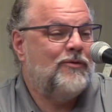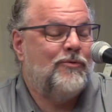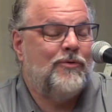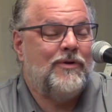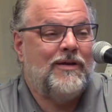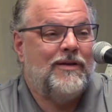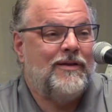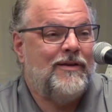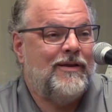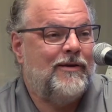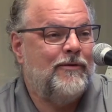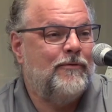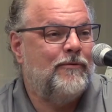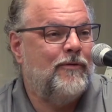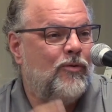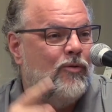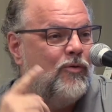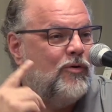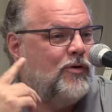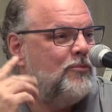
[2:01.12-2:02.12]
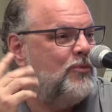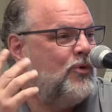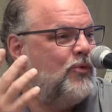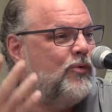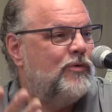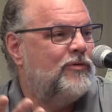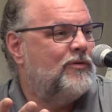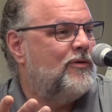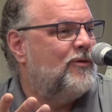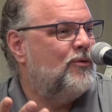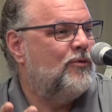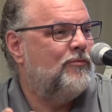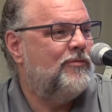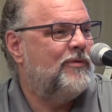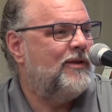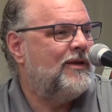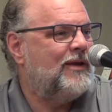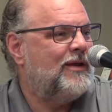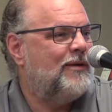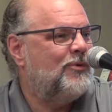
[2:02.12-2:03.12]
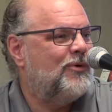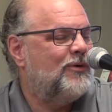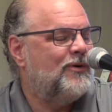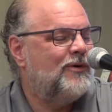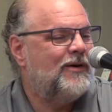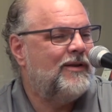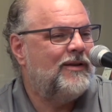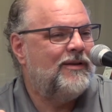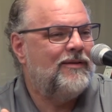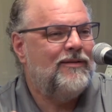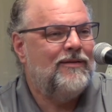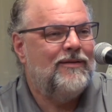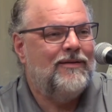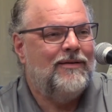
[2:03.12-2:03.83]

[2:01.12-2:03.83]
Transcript: green. You hear the lawnmowers all over the neighborhood